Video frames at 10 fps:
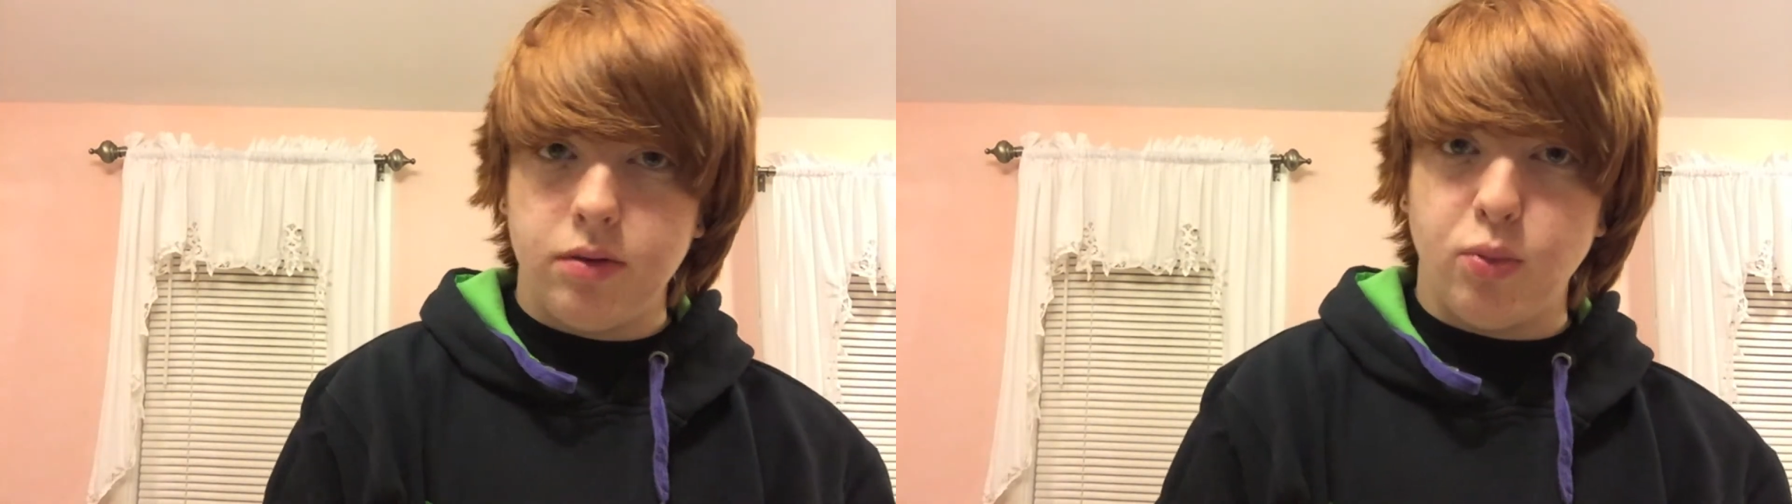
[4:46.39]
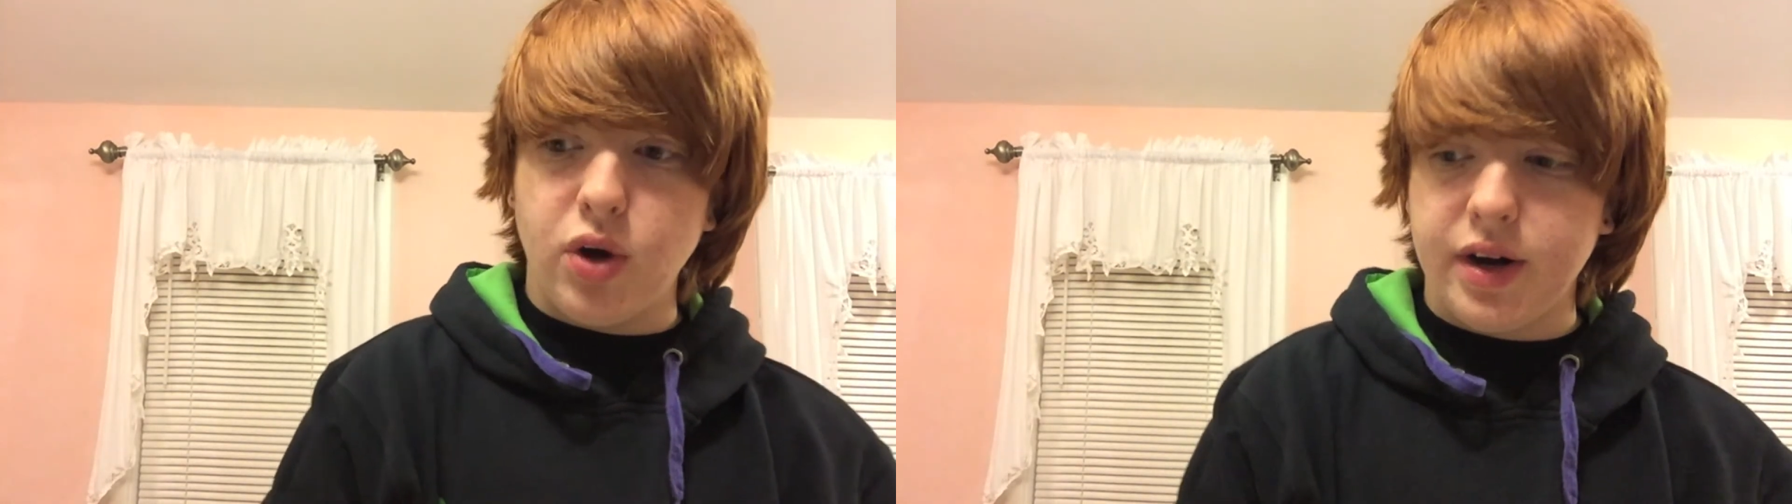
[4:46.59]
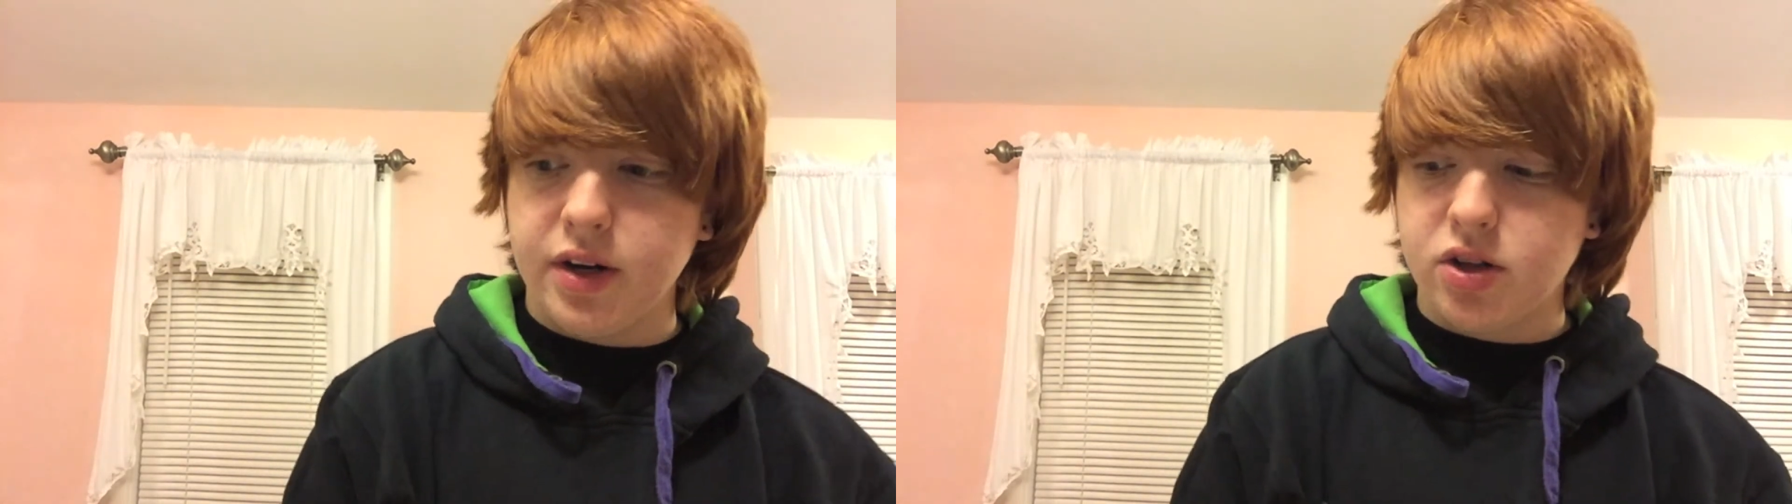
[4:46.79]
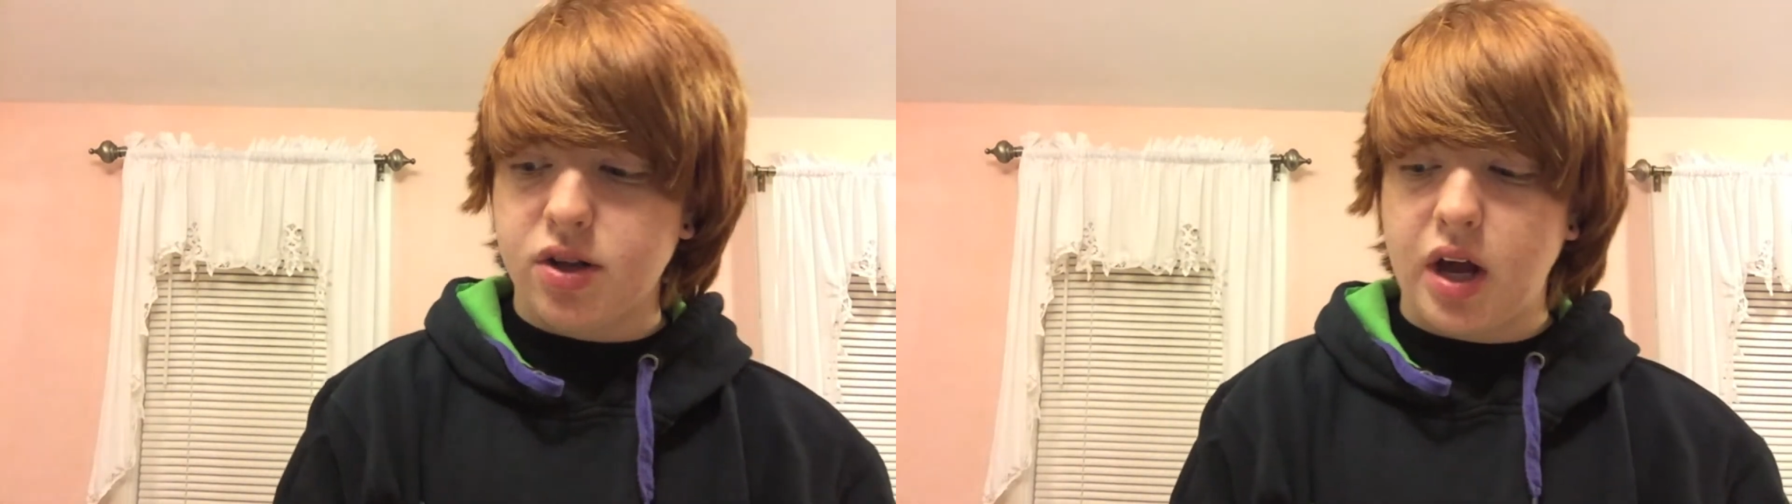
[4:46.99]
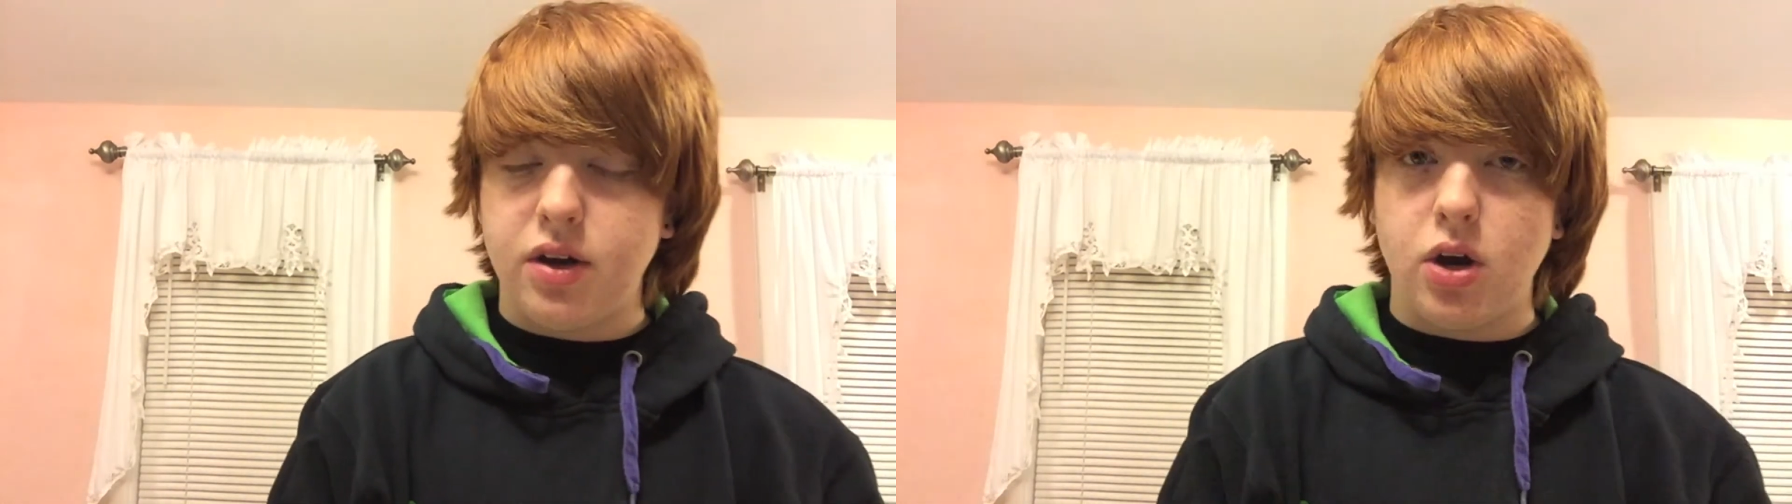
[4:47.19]
products
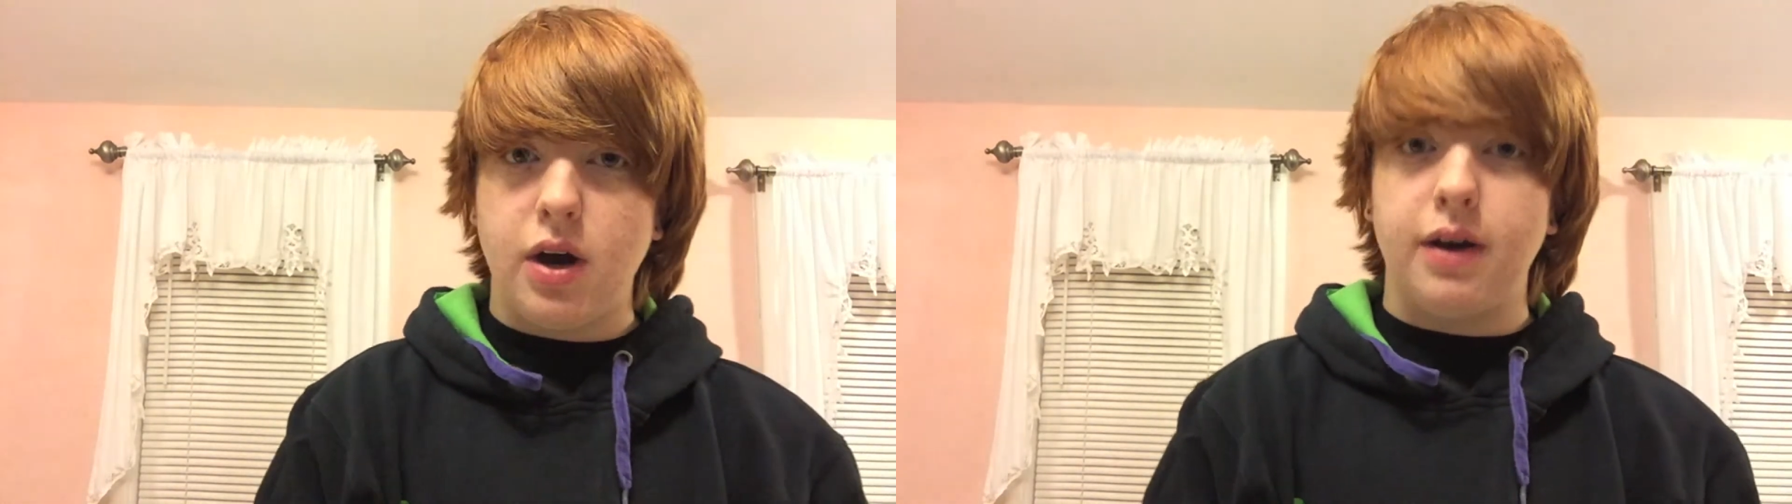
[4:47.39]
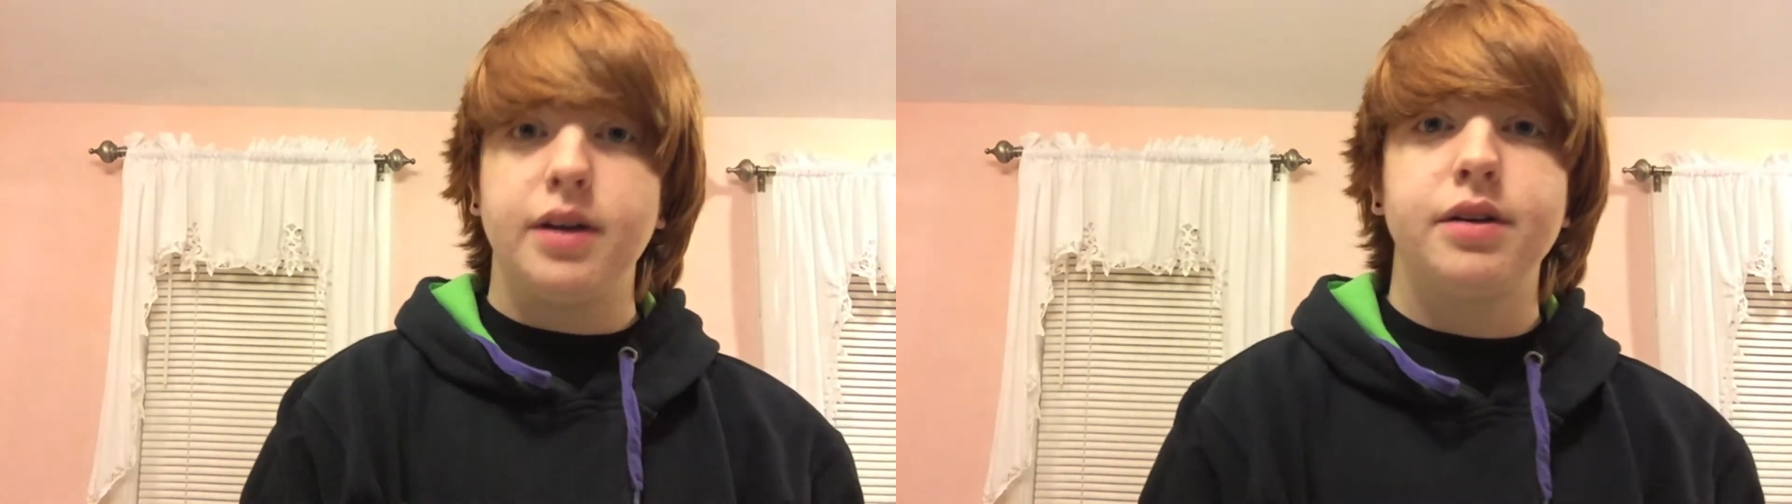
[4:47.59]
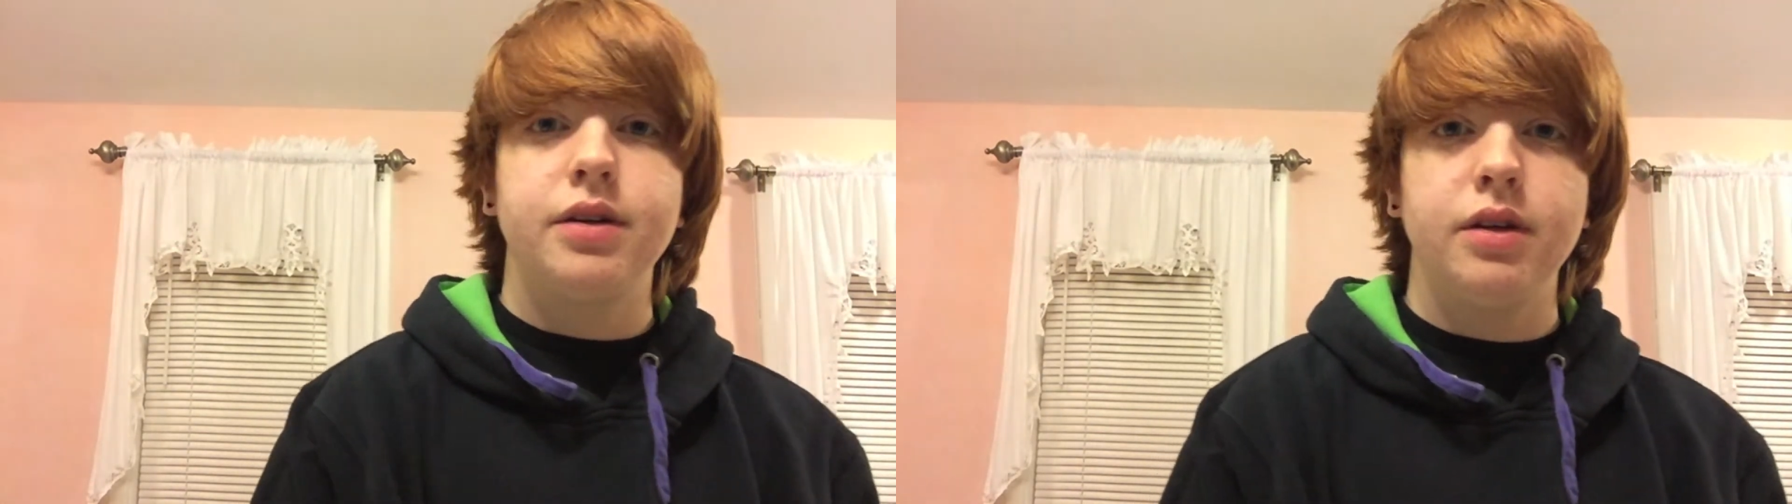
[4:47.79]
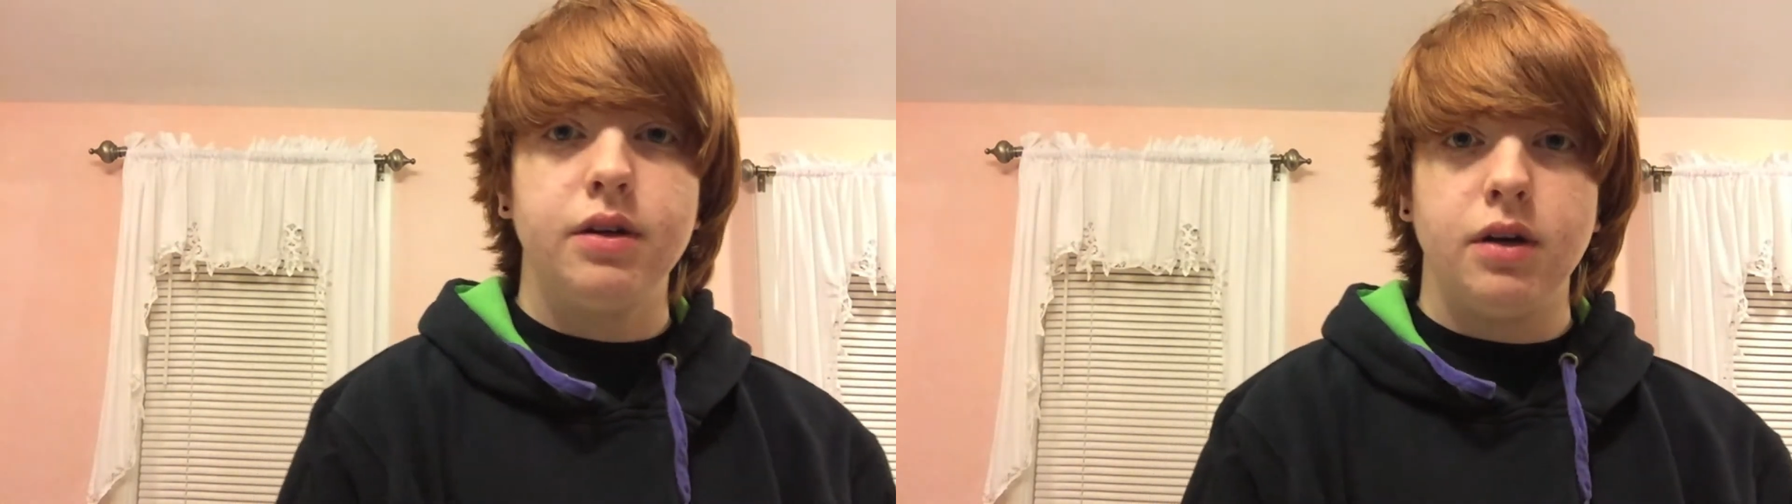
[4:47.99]
and not